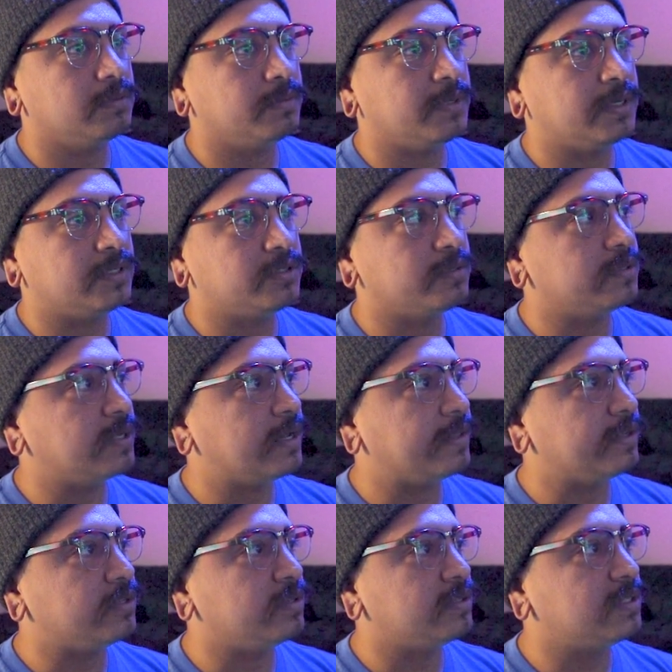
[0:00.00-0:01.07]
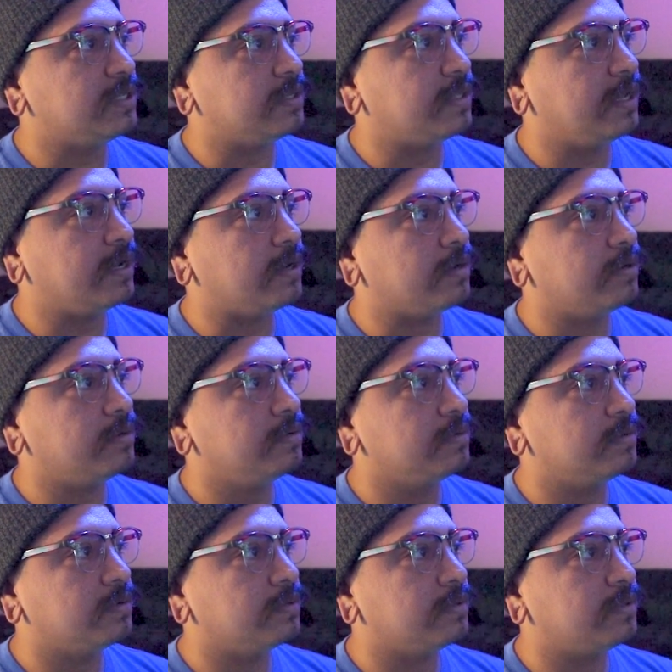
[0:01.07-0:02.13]
Right, so now that you see there,
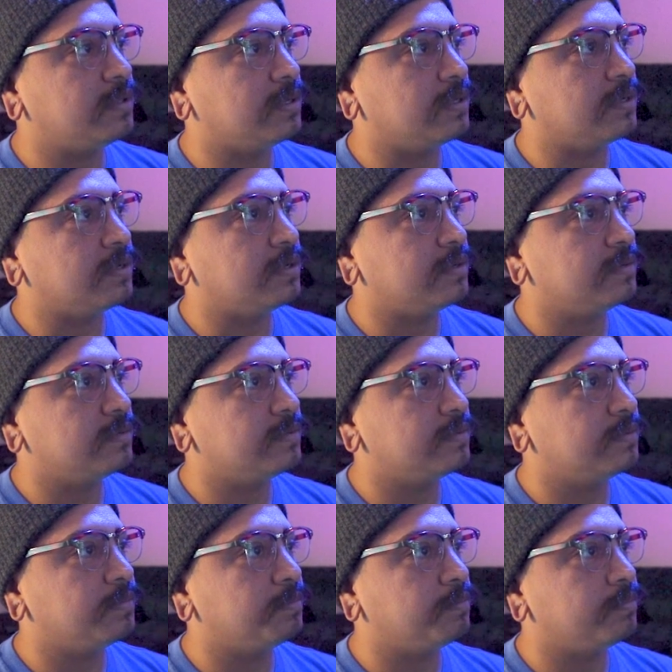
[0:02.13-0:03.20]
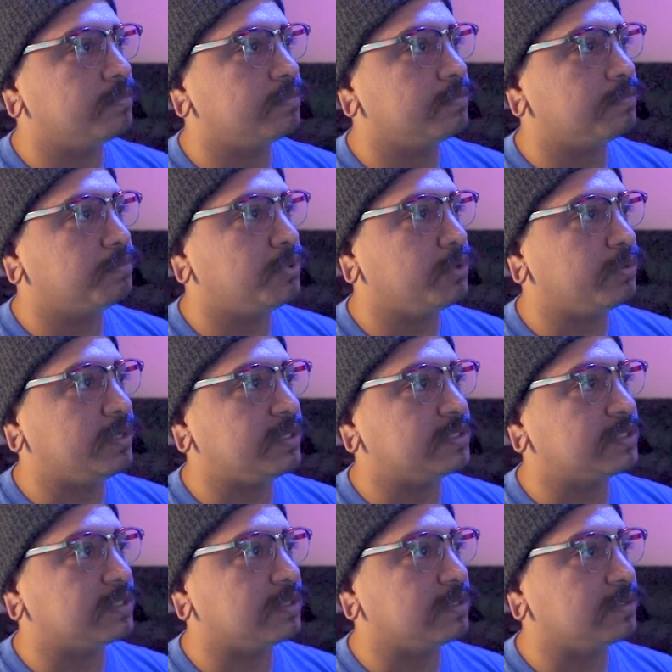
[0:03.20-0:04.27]
the
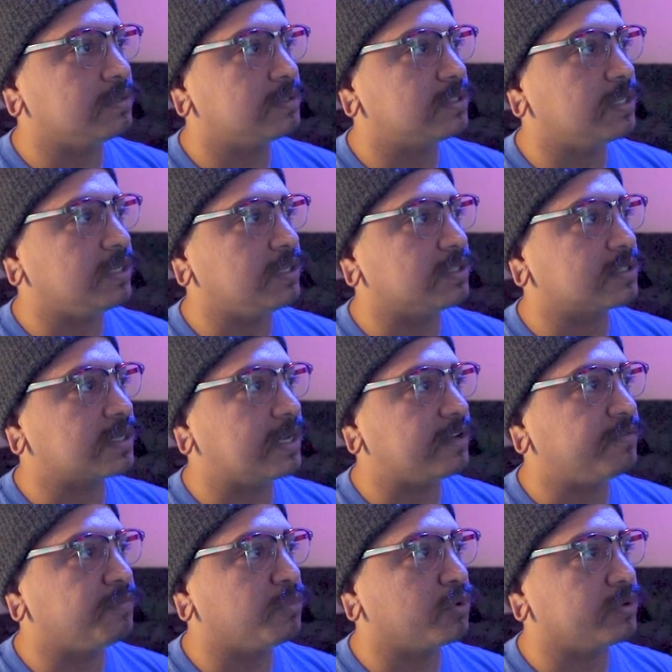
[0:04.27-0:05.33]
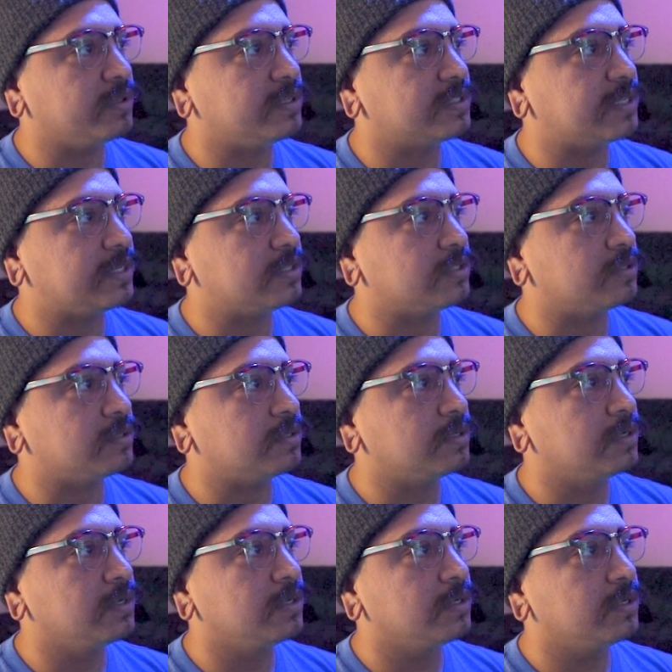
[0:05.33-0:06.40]
buildings and city is kind of more in the center.
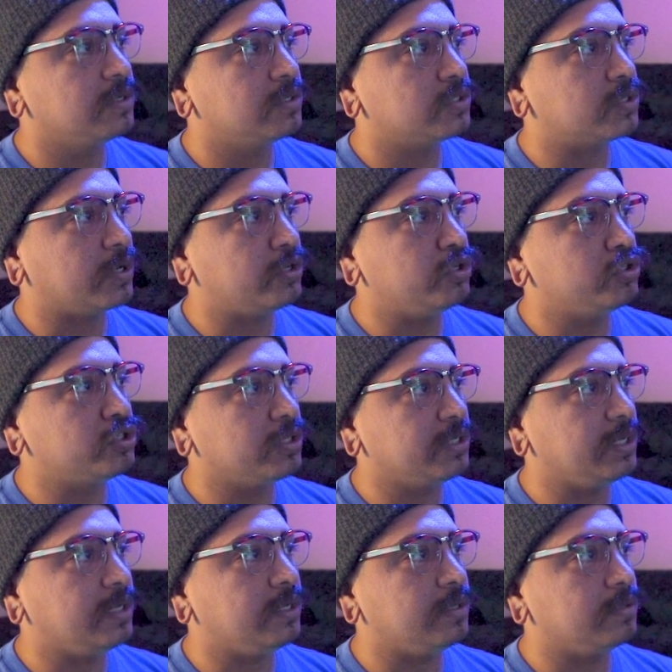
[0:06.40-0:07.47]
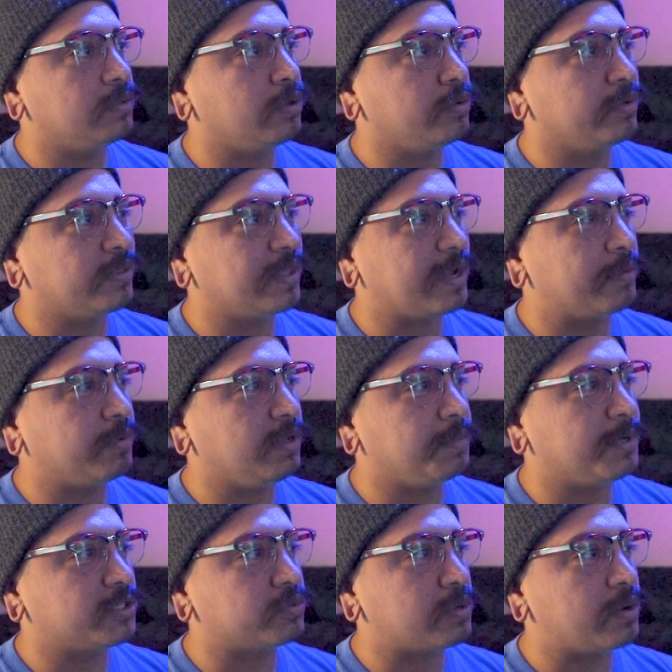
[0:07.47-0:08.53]
So the only thing I really
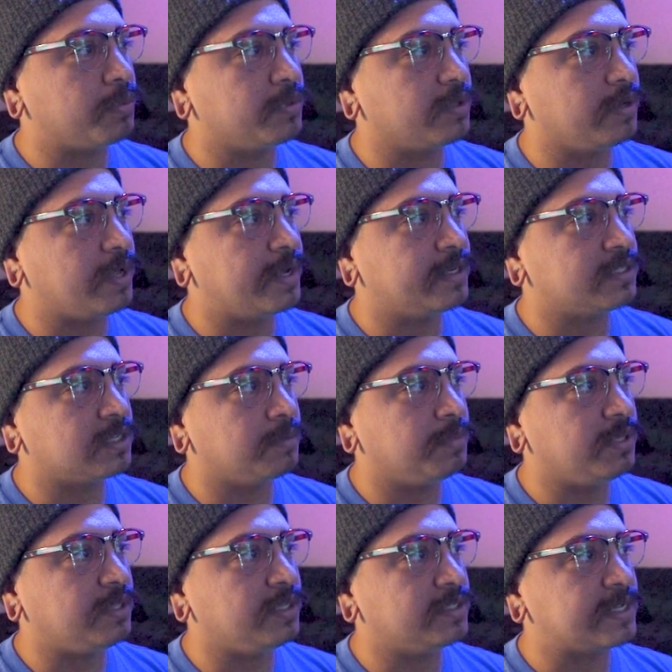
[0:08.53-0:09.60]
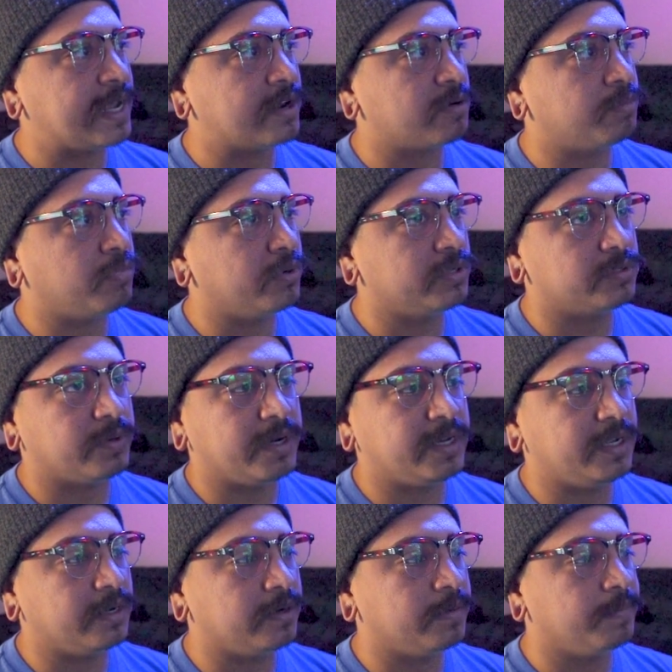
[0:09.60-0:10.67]
mess around with a lot is going to be these anchor points right
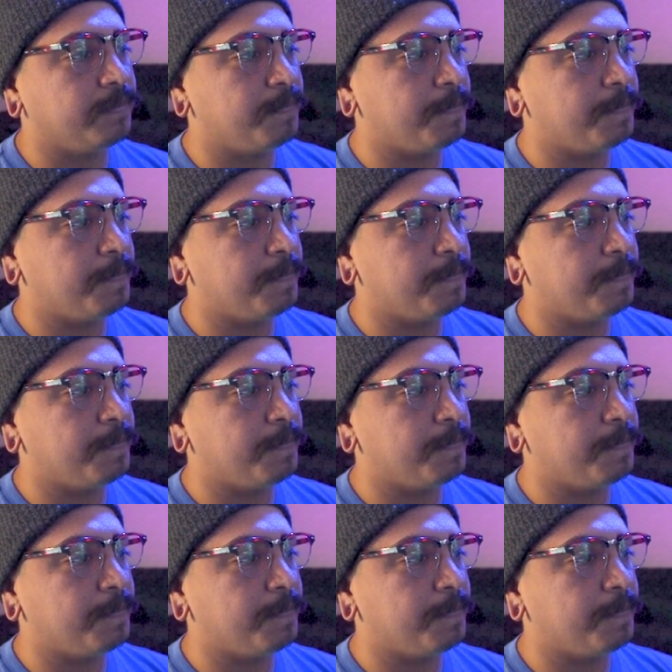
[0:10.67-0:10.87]
here.